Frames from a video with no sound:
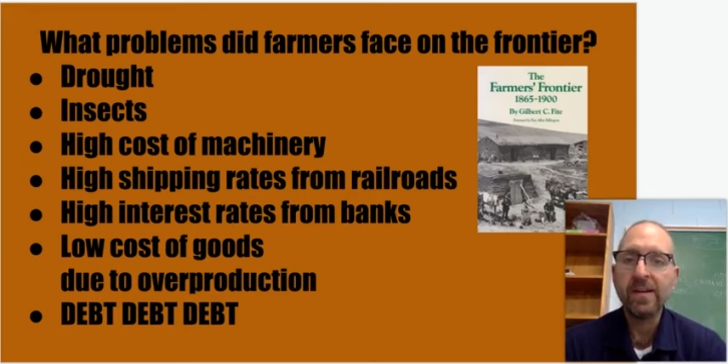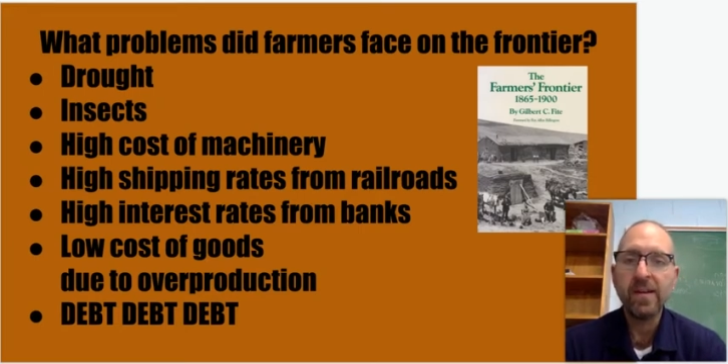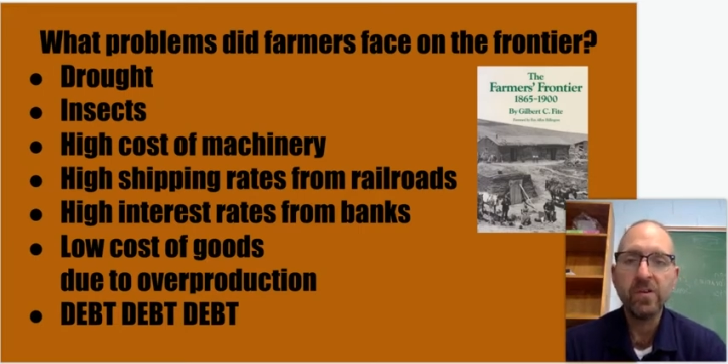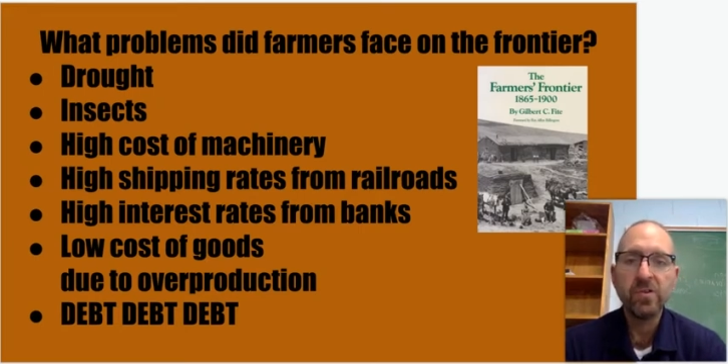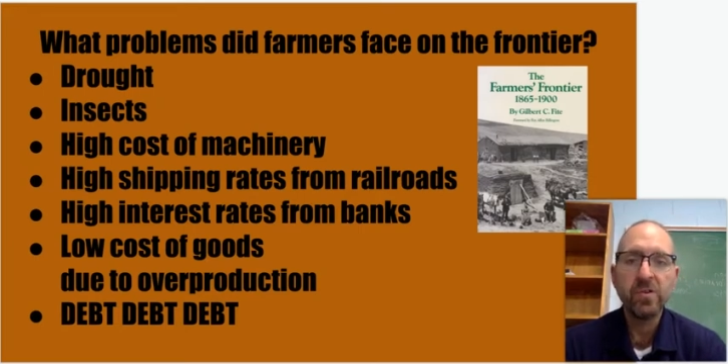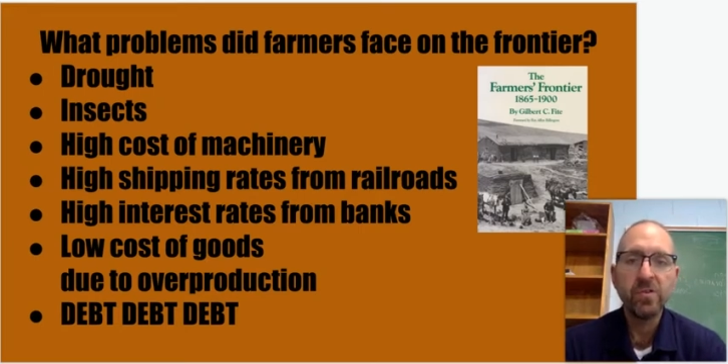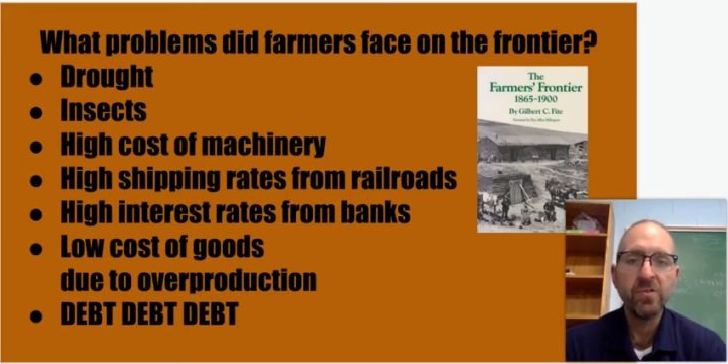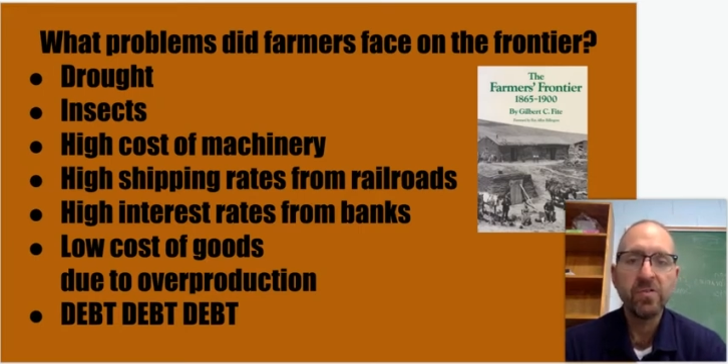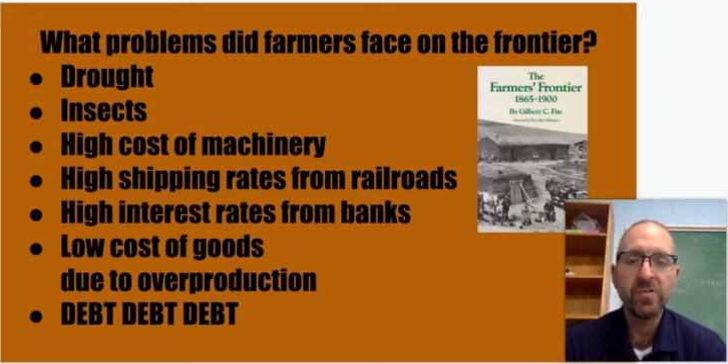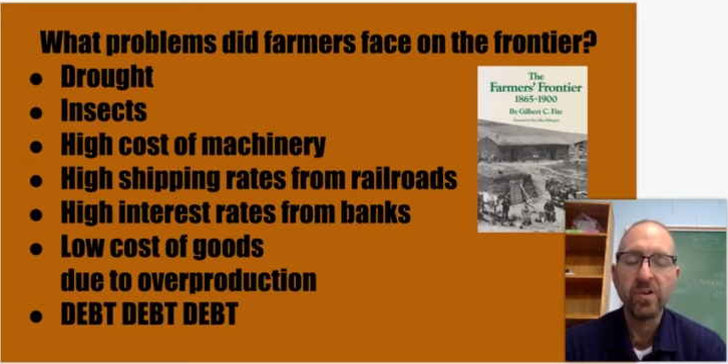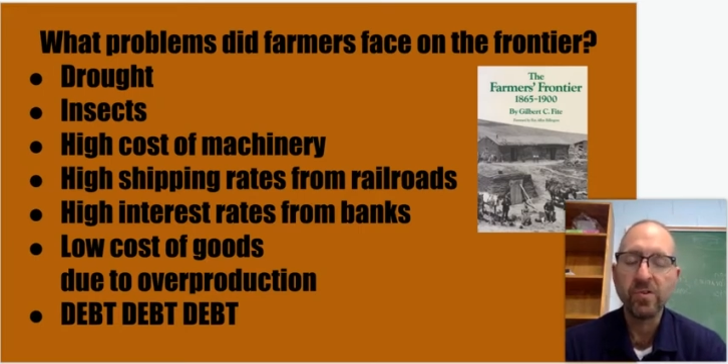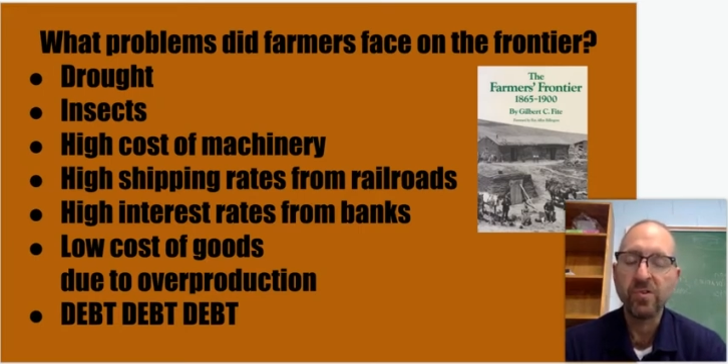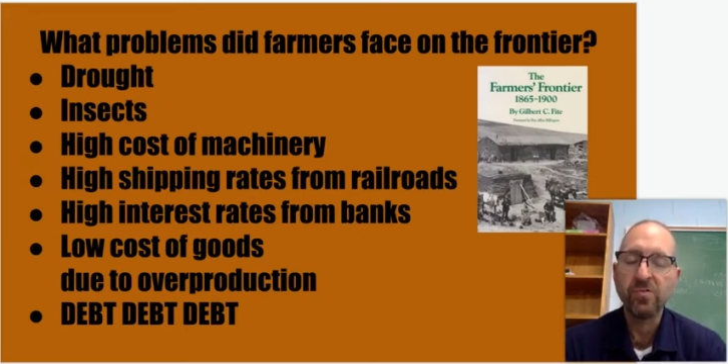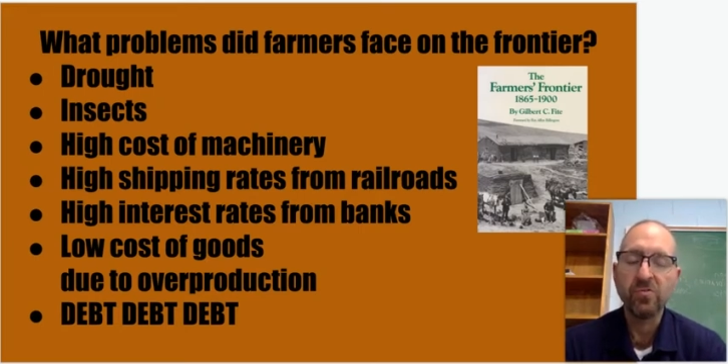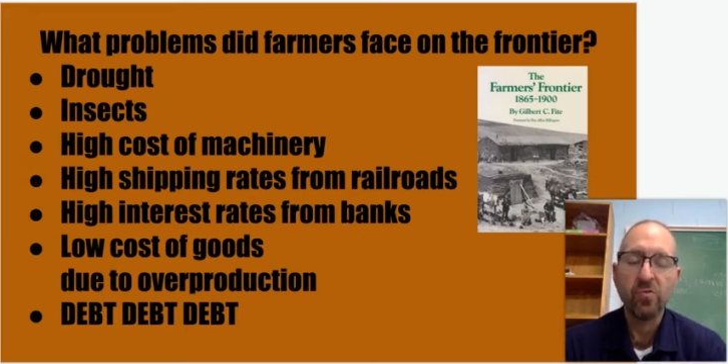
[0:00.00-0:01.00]
issues such
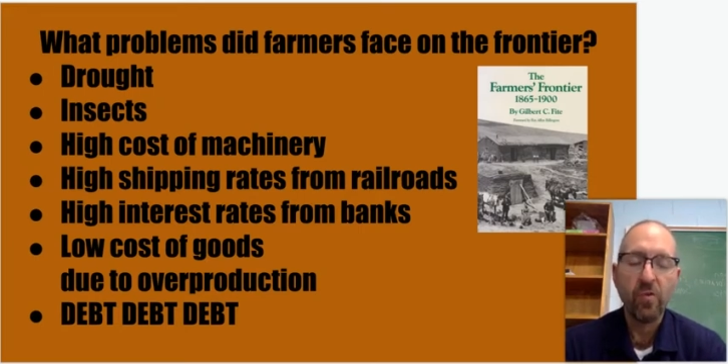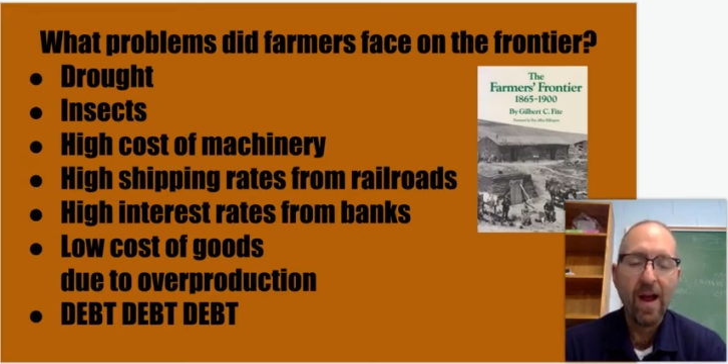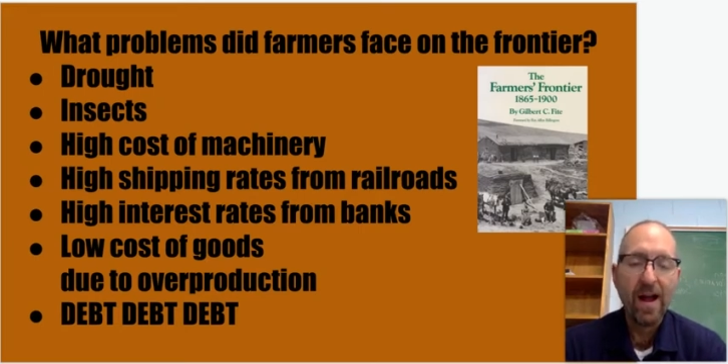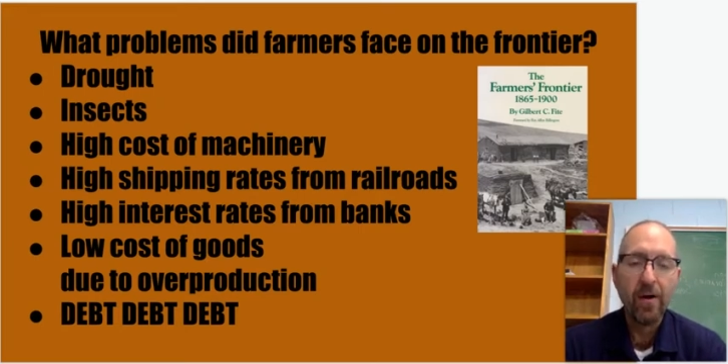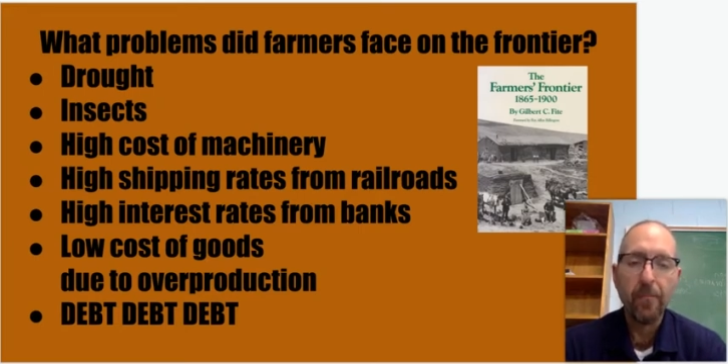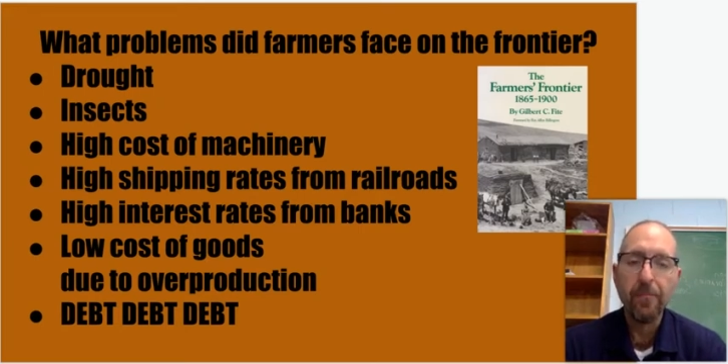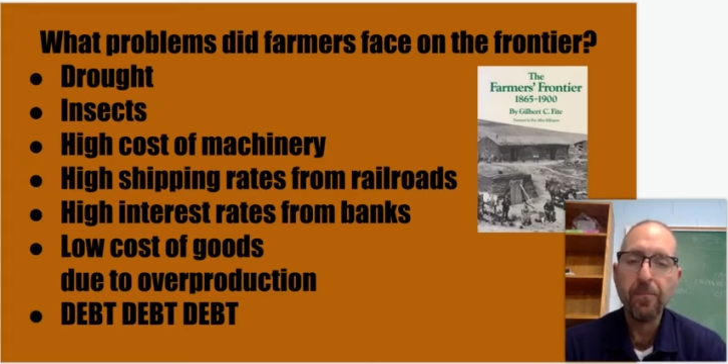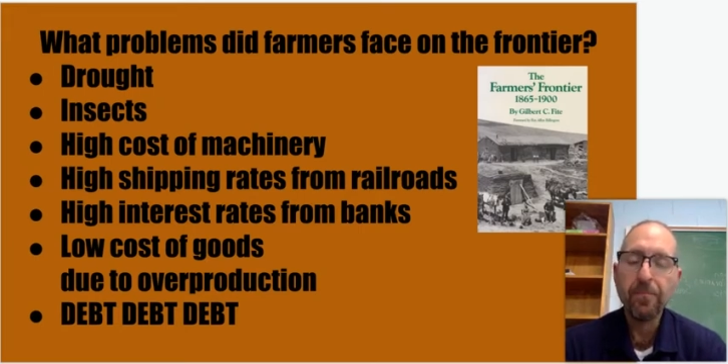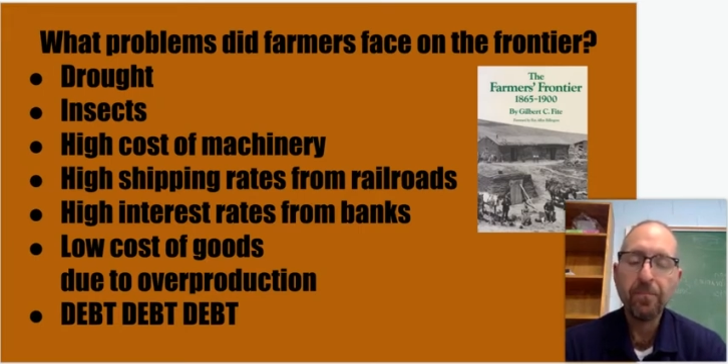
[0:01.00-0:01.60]
as drought